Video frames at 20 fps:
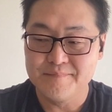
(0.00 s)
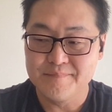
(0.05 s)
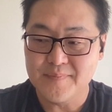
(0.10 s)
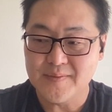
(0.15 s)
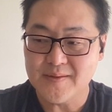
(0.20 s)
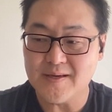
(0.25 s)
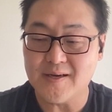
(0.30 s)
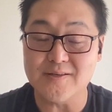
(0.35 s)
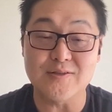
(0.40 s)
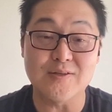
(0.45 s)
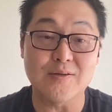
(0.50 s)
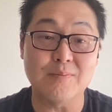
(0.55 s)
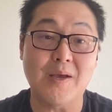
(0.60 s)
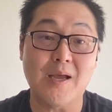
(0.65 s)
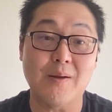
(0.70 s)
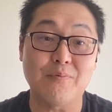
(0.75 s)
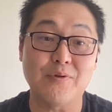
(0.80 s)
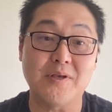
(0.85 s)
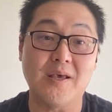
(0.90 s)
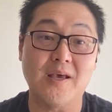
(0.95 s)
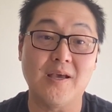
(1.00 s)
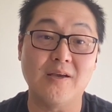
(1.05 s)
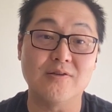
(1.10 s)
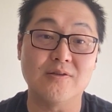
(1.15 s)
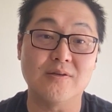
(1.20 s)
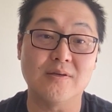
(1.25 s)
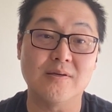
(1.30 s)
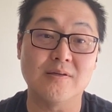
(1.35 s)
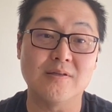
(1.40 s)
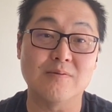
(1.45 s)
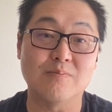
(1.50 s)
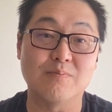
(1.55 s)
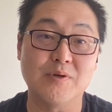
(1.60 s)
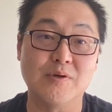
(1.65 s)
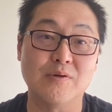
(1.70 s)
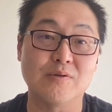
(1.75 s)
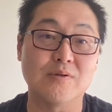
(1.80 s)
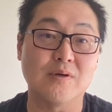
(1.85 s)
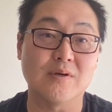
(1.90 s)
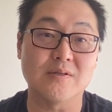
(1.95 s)
custom applications
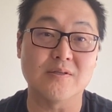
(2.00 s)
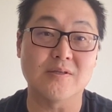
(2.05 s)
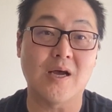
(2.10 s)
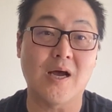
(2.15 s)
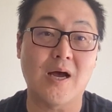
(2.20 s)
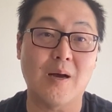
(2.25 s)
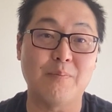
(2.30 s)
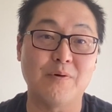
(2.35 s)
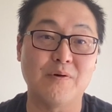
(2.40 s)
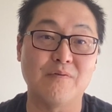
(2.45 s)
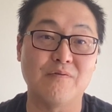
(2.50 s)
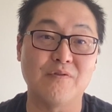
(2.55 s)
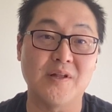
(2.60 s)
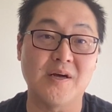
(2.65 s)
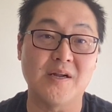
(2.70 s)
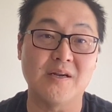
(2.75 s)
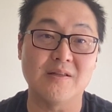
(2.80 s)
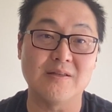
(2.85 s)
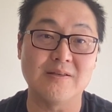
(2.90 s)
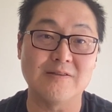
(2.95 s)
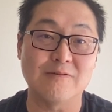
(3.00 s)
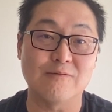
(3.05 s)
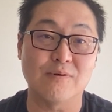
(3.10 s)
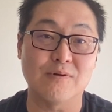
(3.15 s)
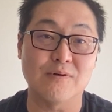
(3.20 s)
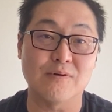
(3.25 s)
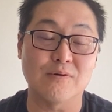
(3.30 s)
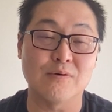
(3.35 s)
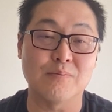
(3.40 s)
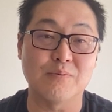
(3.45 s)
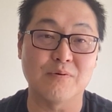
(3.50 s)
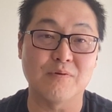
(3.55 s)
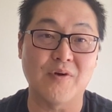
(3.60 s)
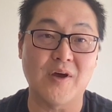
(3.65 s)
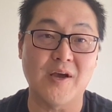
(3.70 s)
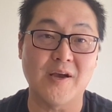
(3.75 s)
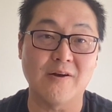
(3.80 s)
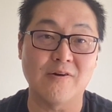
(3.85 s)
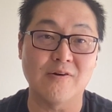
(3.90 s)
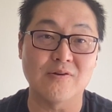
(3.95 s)
built on top of a lot of these critical
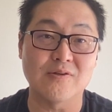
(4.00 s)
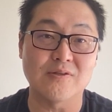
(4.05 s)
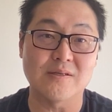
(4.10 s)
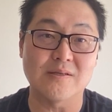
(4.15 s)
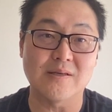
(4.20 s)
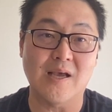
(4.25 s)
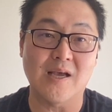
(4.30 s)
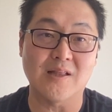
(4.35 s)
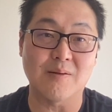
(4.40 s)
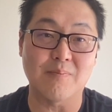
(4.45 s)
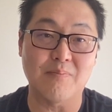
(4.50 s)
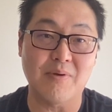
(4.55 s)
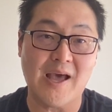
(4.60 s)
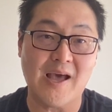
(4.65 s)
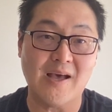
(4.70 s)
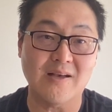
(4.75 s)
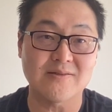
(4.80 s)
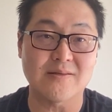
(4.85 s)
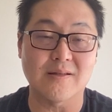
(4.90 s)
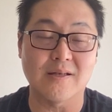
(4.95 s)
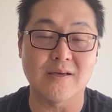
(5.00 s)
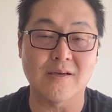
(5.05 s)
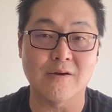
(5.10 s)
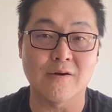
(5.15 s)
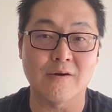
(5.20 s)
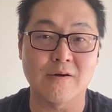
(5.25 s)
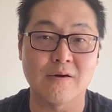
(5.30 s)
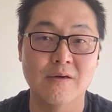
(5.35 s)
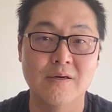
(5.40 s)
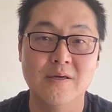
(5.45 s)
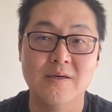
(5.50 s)
providers at the pass layer.